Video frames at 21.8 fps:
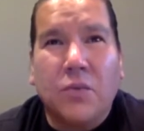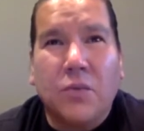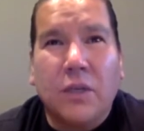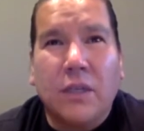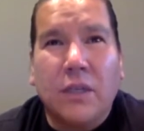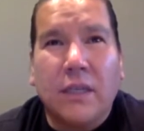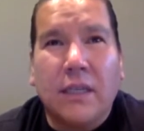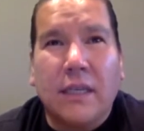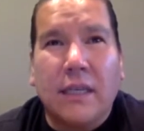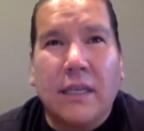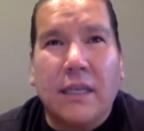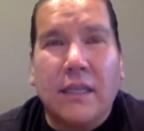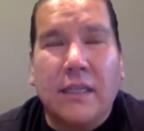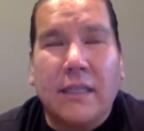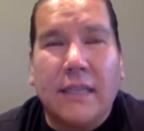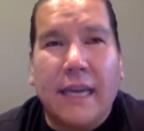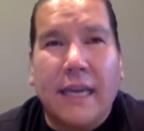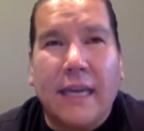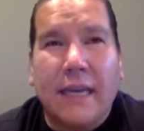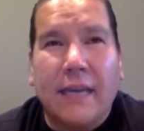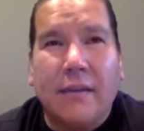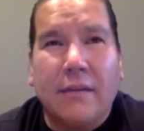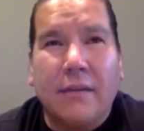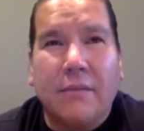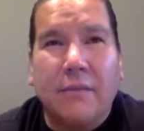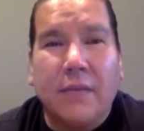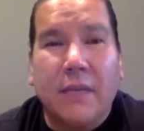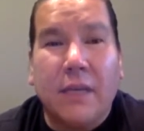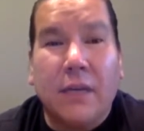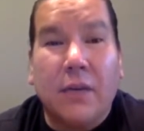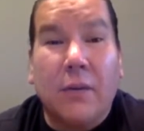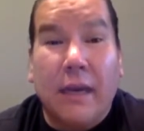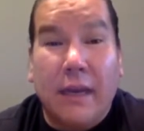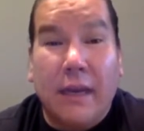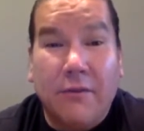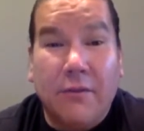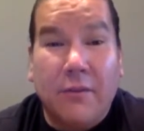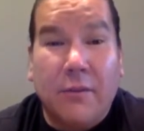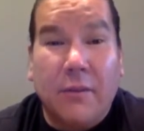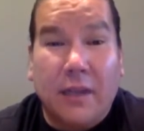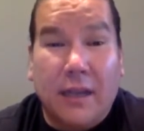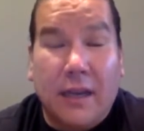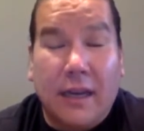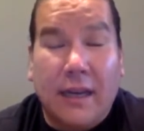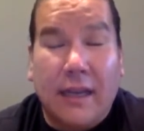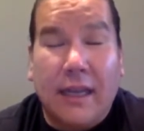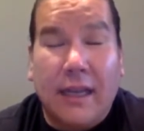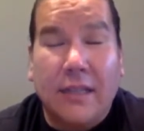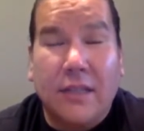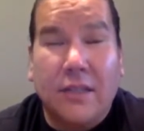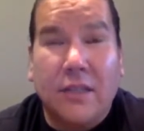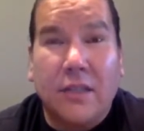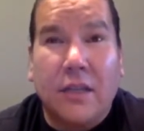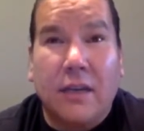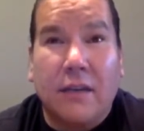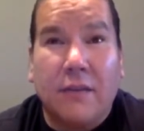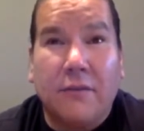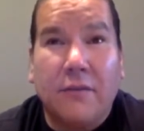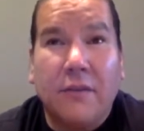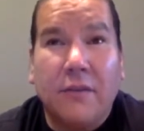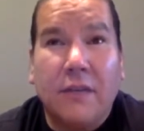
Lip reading: really taken me away from a lot of that stuff.